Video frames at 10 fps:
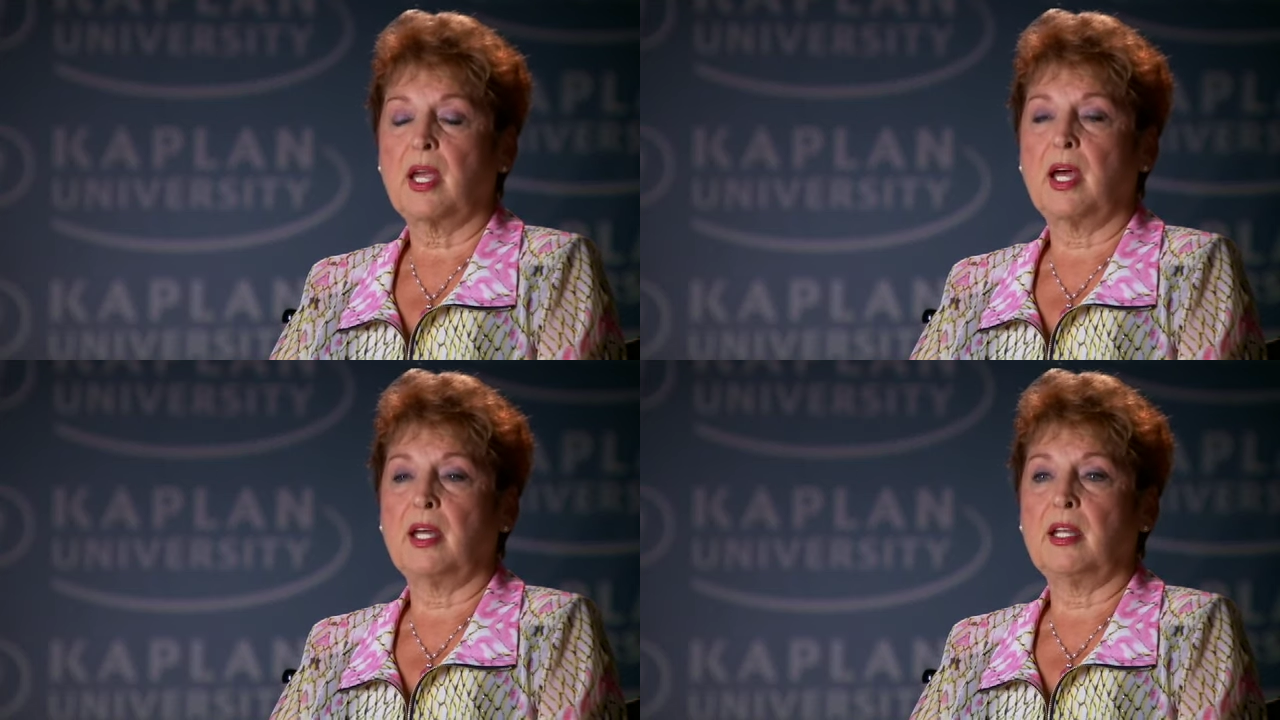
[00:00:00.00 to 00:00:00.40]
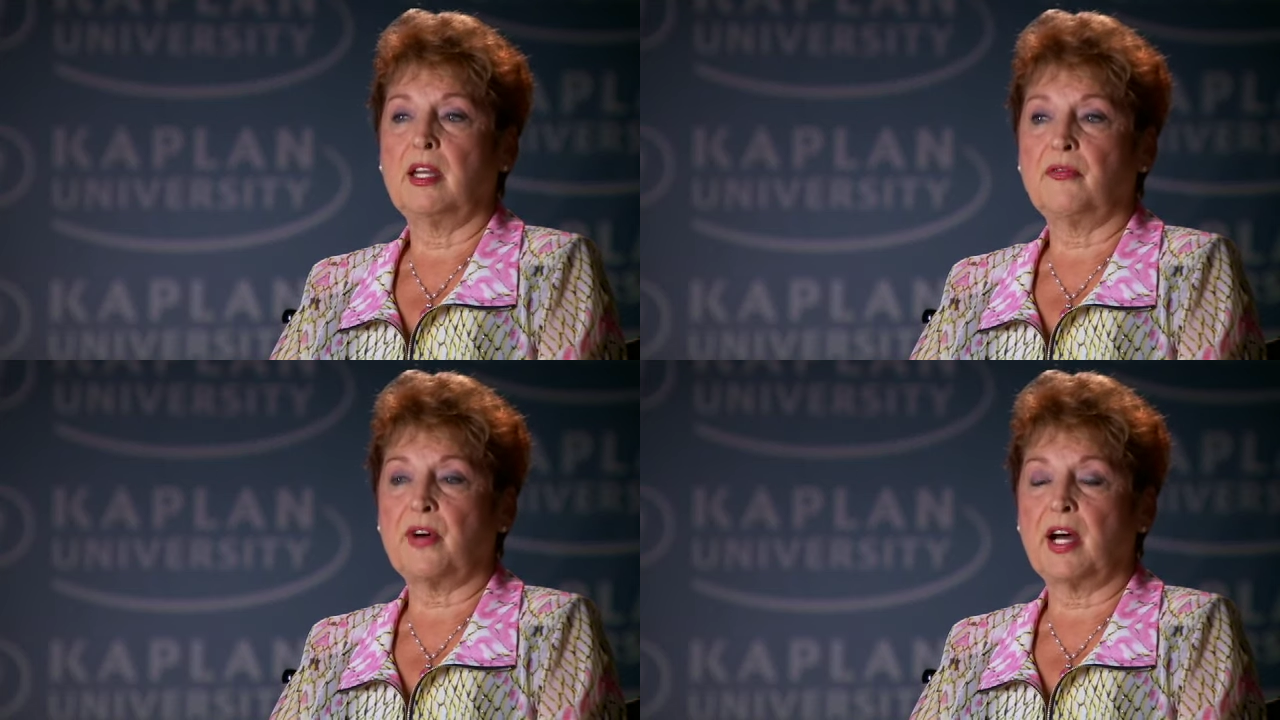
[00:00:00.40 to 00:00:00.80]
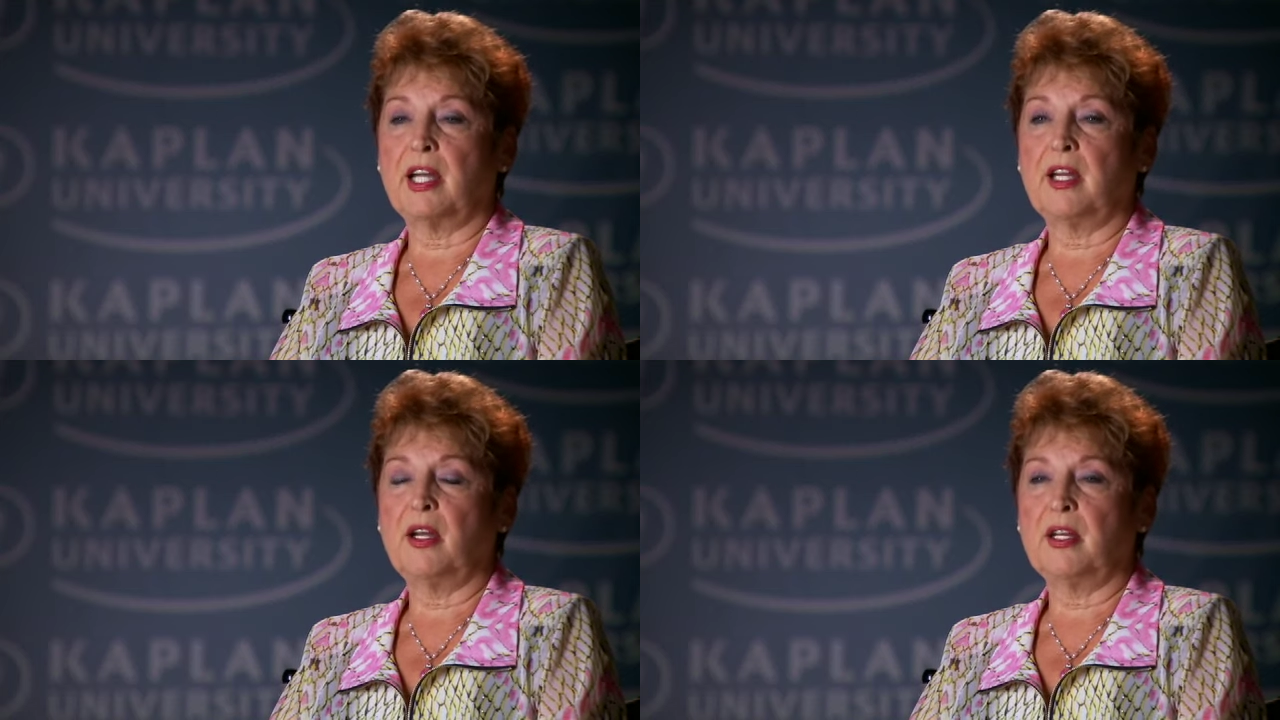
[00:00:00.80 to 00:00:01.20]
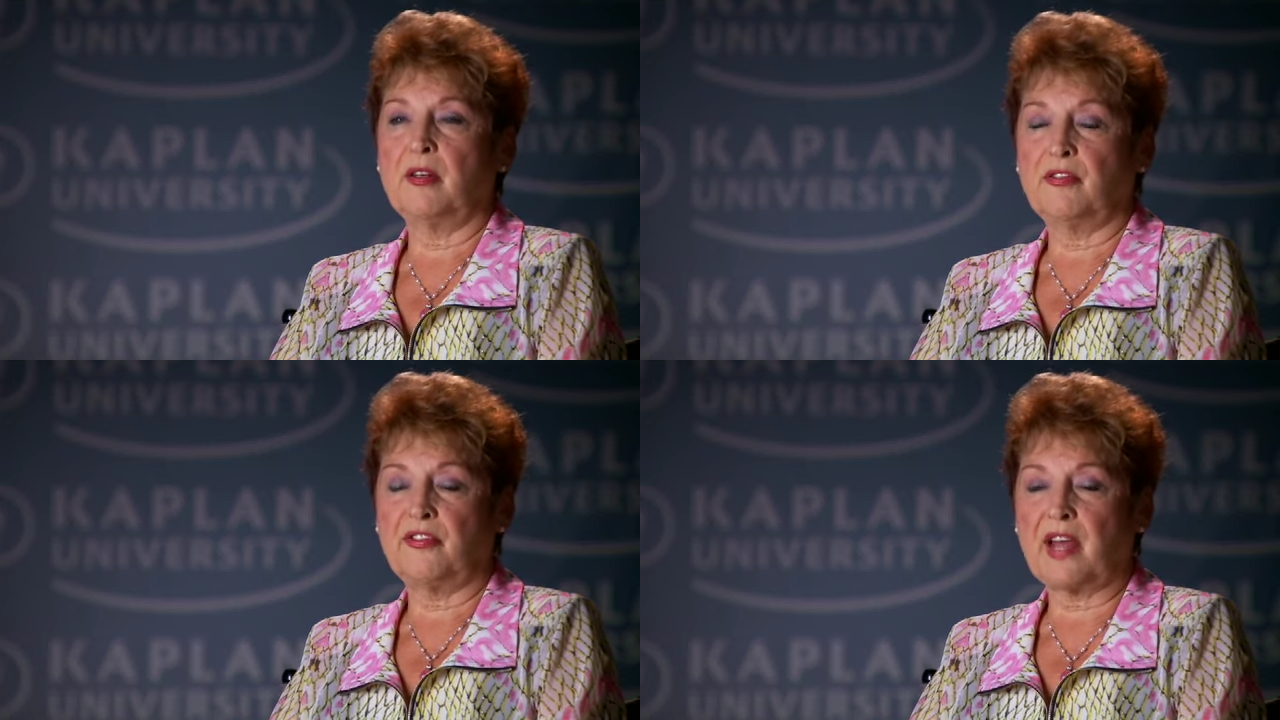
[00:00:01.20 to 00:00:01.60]
and if I
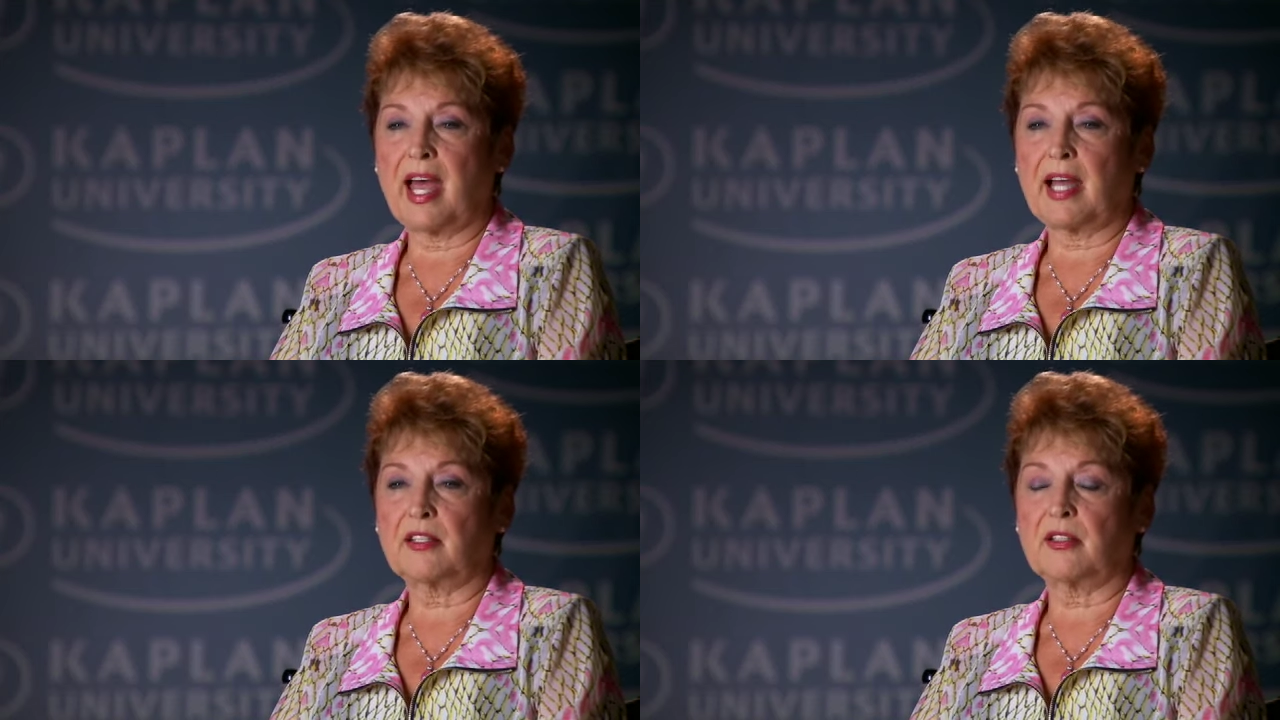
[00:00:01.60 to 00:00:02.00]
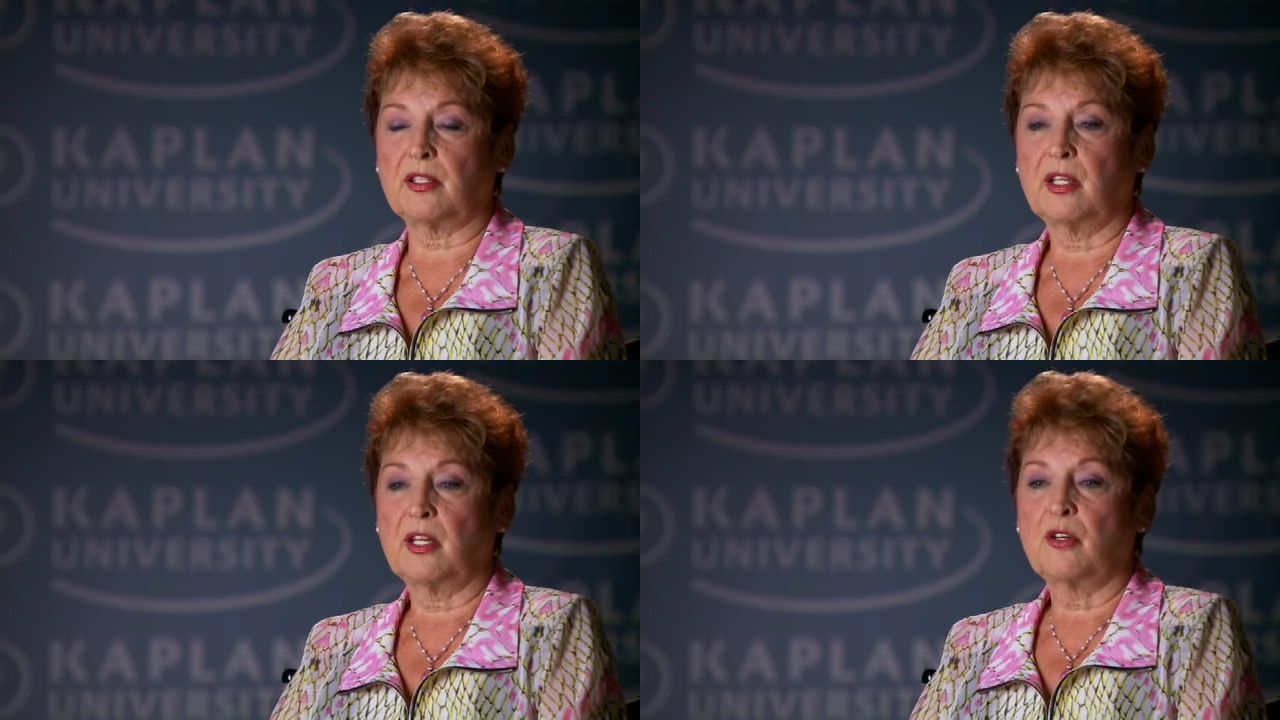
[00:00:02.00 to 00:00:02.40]
in fact